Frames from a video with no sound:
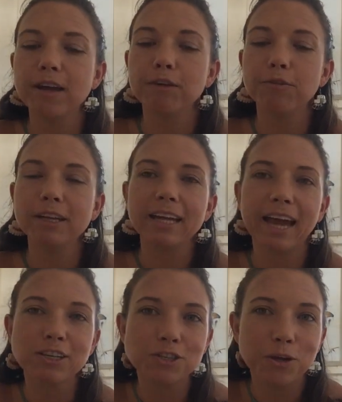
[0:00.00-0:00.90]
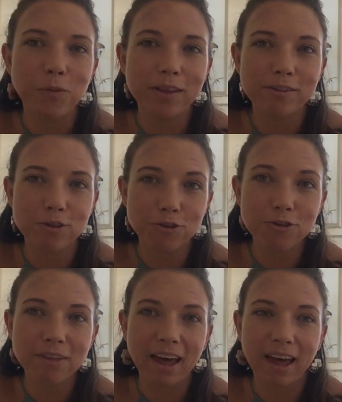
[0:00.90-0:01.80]
And really, actually, when you
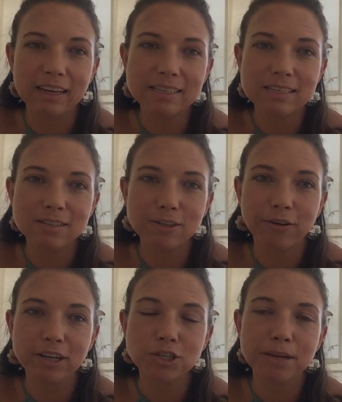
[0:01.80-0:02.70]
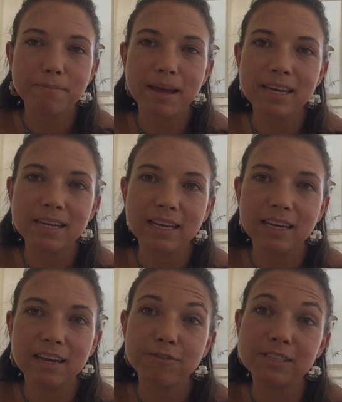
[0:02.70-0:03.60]
do that, you're actually
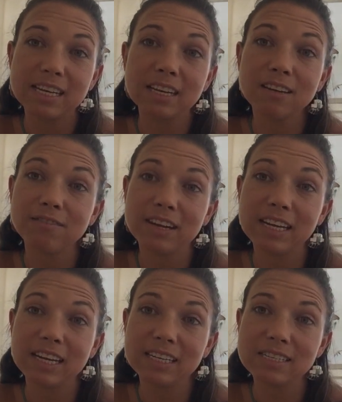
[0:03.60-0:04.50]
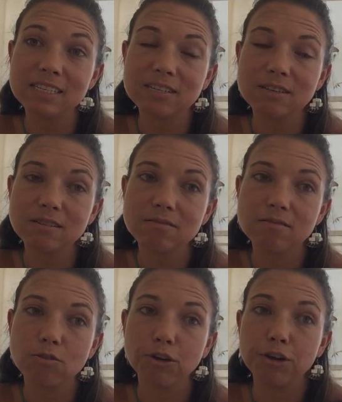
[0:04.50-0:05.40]
making, if it's inconvenient,
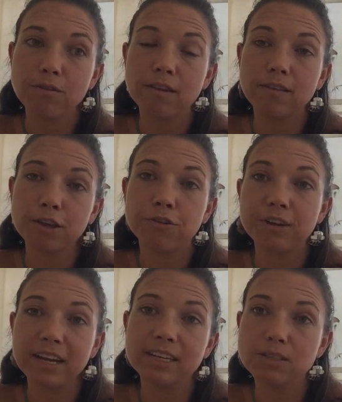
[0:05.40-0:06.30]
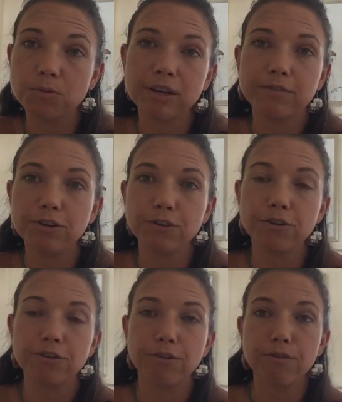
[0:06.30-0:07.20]
or you think that your needs or whatever
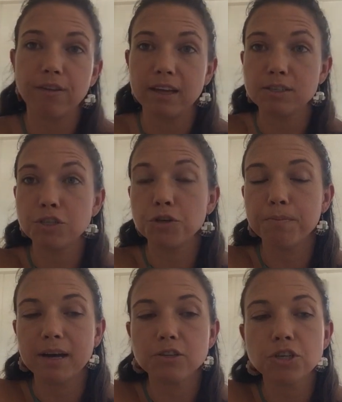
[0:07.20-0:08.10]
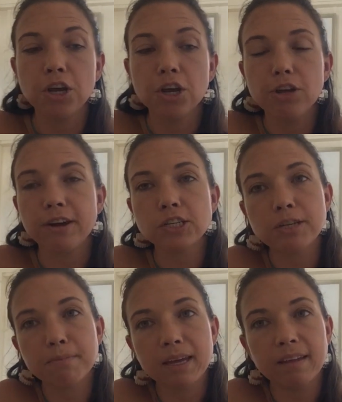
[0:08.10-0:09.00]
your thing is too much, you're
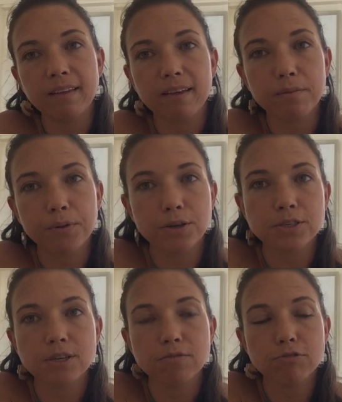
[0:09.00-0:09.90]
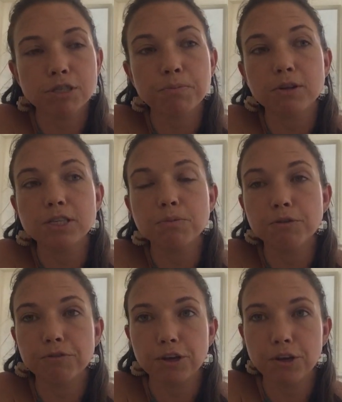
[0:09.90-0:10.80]
actually making the other person
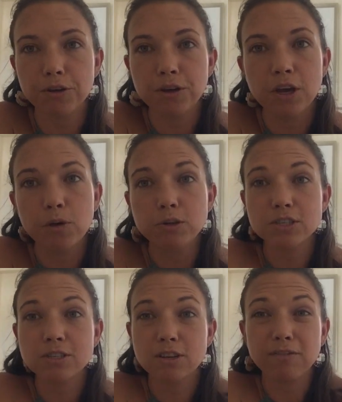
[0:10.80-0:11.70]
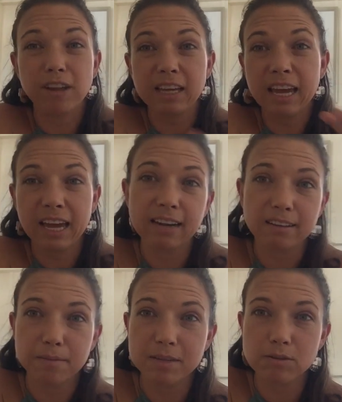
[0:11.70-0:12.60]
responsible for you, which is sort of like
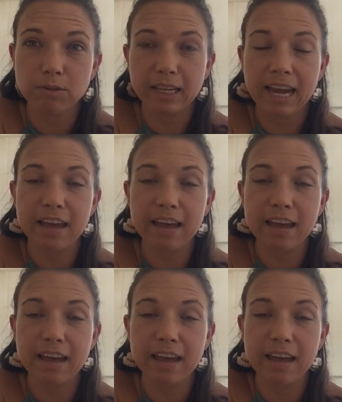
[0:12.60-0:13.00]
handing them this really